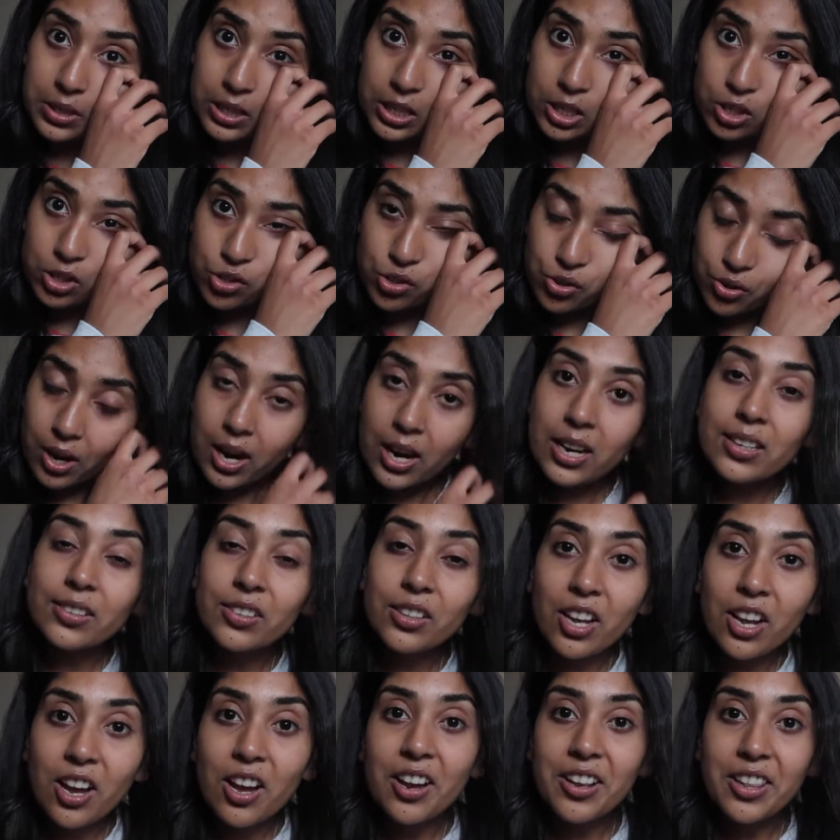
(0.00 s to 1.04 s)
I can try
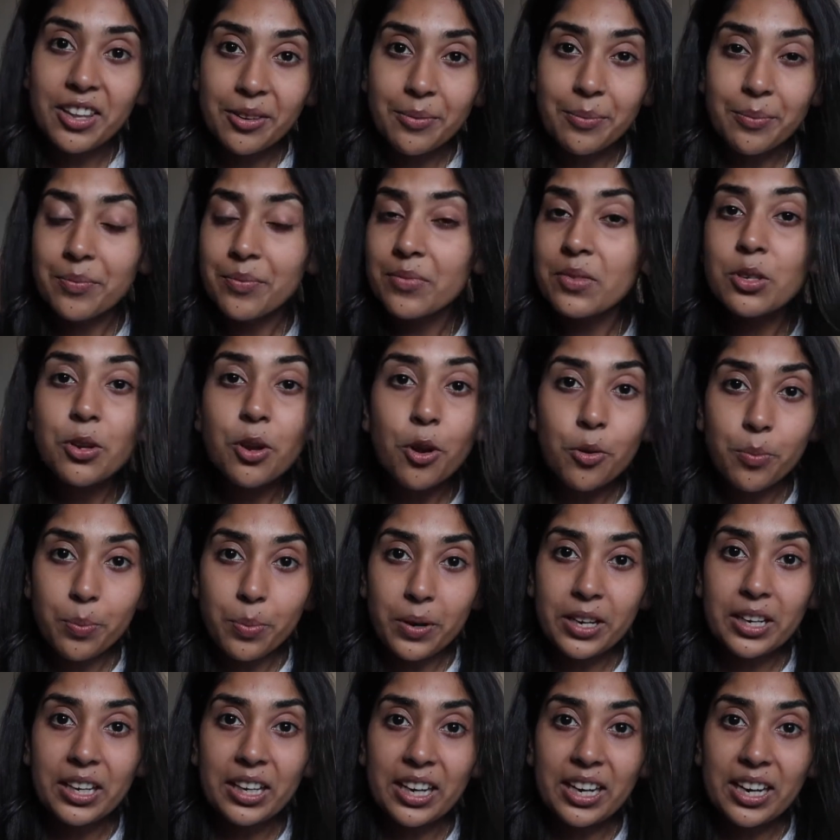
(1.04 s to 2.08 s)
and learn them, no
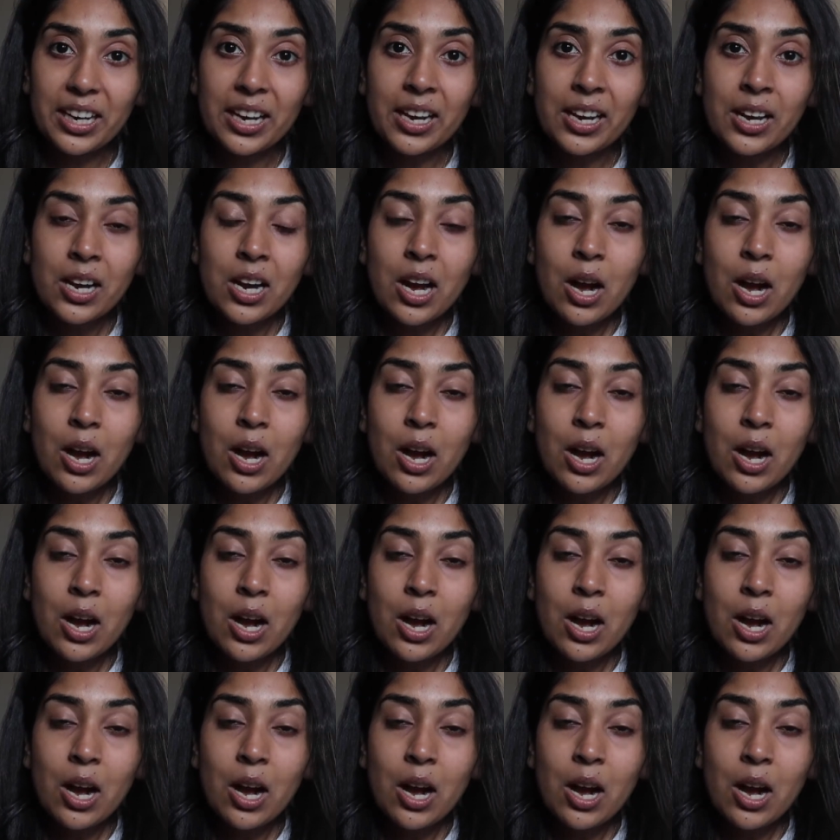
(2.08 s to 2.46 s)
biggie.